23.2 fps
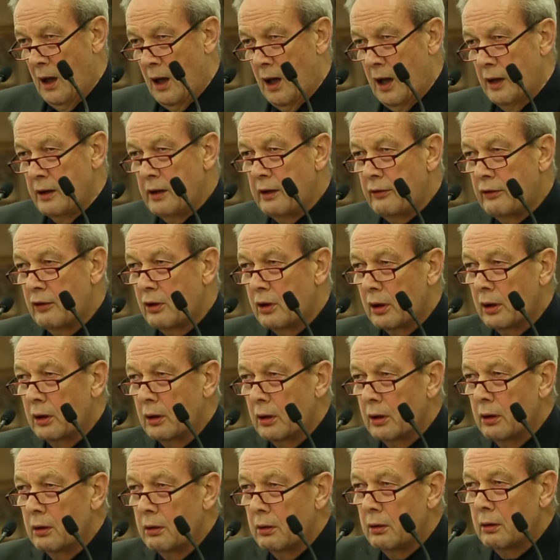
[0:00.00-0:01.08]
Another
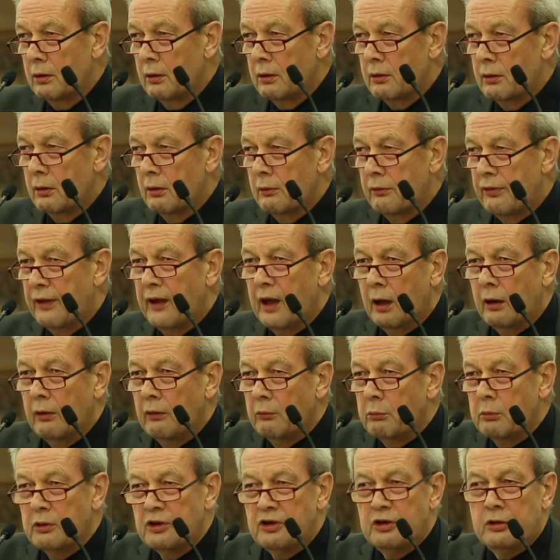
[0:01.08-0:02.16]

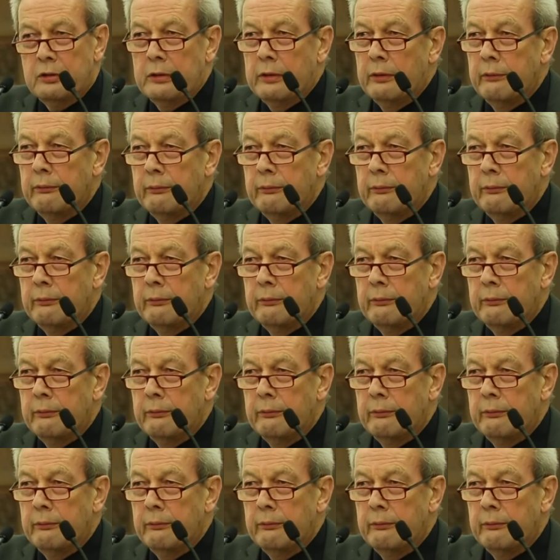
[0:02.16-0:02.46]
thing which,